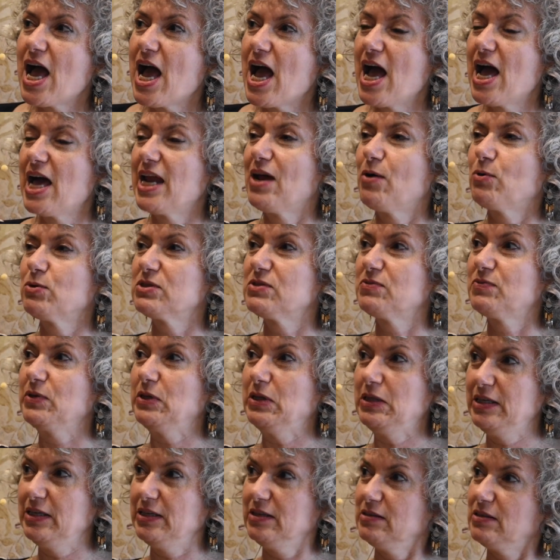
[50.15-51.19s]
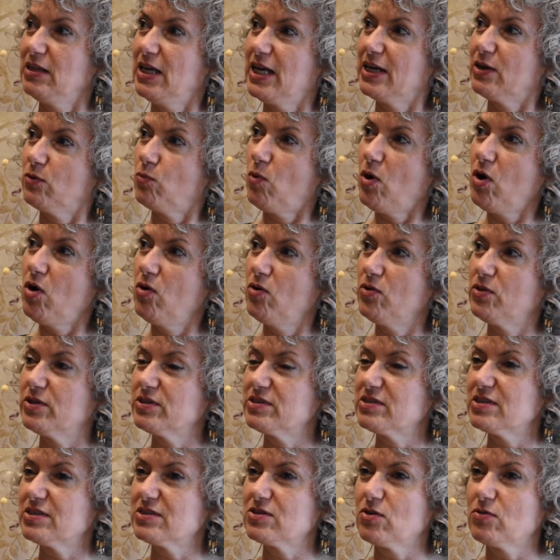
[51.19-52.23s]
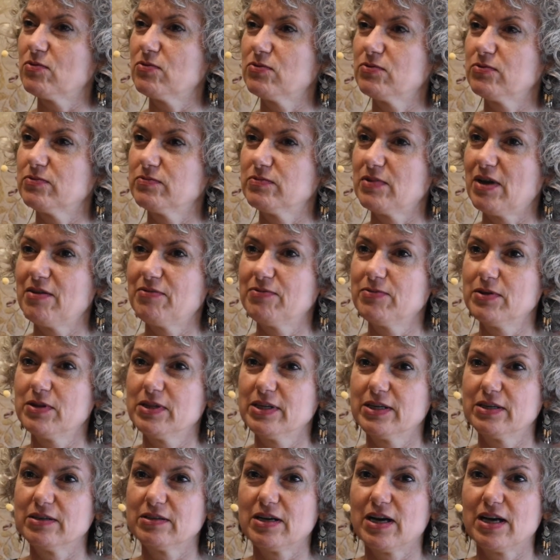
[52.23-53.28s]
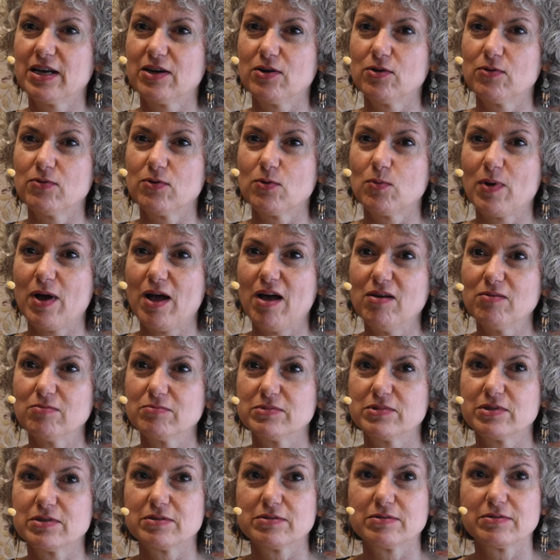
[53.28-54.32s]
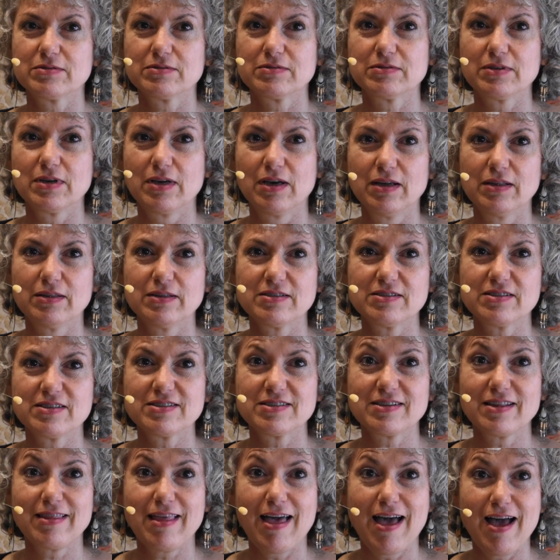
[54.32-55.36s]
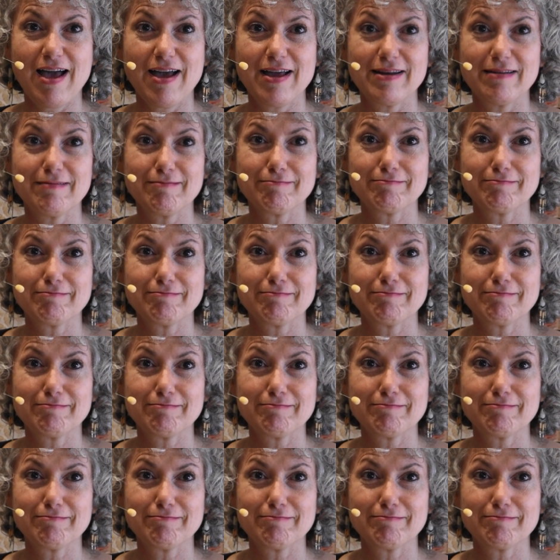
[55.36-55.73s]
And I was feeling like, whoa, I'm feeling kind of overwhelmed. This is a lot.